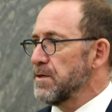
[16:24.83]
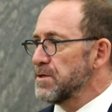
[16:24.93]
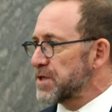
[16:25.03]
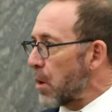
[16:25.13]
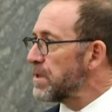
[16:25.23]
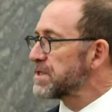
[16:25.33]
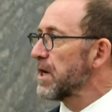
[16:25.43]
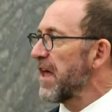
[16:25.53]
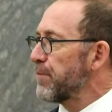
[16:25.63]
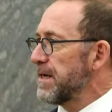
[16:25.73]
So we
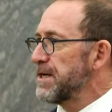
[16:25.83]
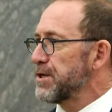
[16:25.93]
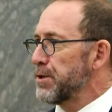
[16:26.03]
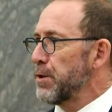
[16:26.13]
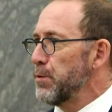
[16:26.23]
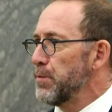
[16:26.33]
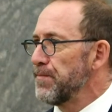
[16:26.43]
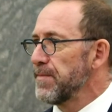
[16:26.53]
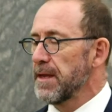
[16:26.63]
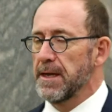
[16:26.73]
still have plenty to do.
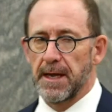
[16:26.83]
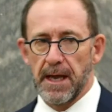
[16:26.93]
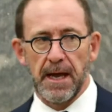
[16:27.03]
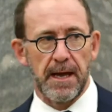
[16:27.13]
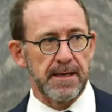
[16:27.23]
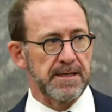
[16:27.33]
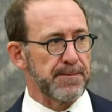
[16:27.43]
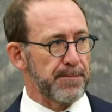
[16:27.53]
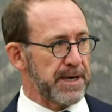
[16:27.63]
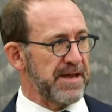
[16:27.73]

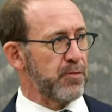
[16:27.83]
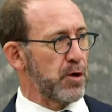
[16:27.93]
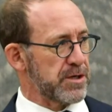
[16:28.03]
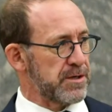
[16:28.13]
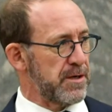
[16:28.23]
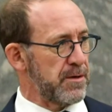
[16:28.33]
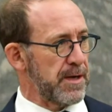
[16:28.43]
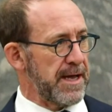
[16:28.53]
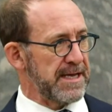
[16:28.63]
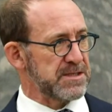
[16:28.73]
Plenty of work to
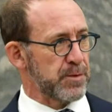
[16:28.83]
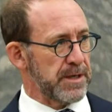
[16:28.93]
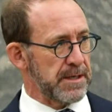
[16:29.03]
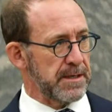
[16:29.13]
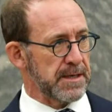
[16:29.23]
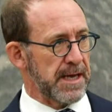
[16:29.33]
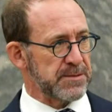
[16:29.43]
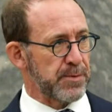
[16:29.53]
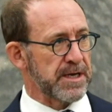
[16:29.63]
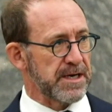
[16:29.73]
do as
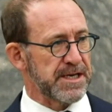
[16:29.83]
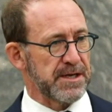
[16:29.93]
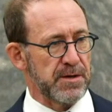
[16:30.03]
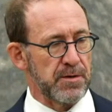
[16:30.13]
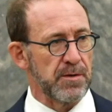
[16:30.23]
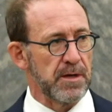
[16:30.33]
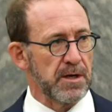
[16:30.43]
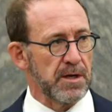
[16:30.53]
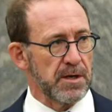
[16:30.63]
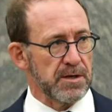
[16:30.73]
we continue
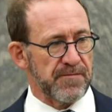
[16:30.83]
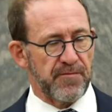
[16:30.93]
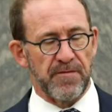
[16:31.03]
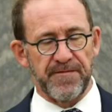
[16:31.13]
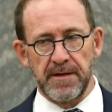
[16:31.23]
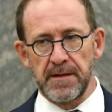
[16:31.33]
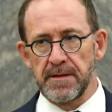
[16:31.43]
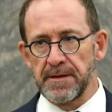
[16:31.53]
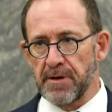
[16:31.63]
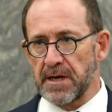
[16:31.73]
to
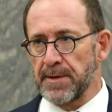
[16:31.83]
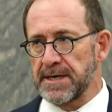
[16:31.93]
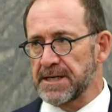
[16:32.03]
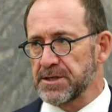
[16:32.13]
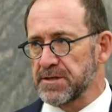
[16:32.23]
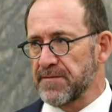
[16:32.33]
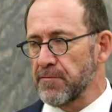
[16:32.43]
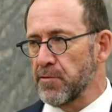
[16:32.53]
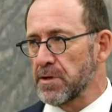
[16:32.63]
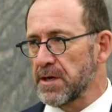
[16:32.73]
fulfil the recommendations of the
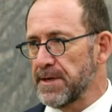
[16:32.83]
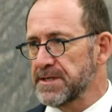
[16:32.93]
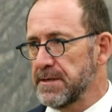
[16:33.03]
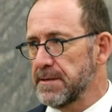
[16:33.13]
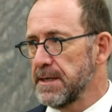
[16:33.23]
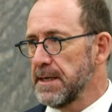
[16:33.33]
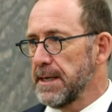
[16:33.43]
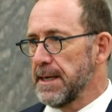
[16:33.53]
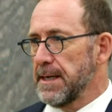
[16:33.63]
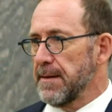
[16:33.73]
Royal Commission.
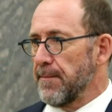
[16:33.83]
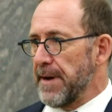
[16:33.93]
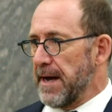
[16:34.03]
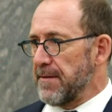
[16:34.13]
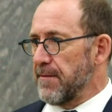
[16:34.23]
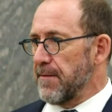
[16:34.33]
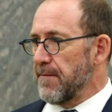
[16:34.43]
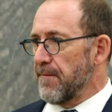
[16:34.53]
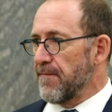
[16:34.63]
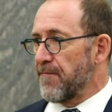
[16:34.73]

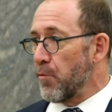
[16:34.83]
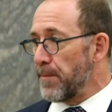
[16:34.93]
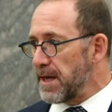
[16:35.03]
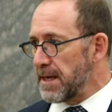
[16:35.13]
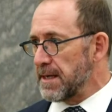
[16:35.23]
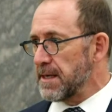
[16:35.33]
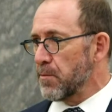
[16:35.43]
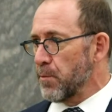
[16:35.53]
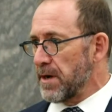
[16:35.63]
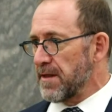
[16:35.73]
But for me,
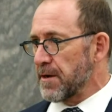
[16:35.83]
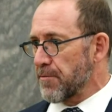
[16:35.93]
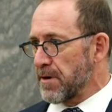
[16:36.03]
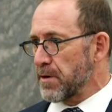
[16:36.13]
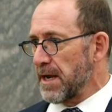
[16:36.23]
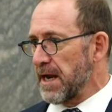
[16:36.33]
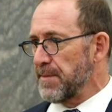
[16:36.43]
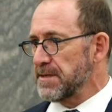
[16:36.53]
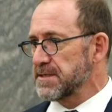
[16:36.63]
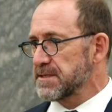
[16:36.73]
one of the critical
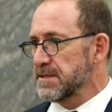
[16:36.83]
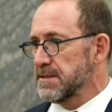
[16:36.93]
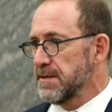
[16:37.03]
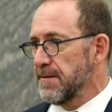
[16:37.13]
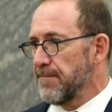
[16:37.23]
elements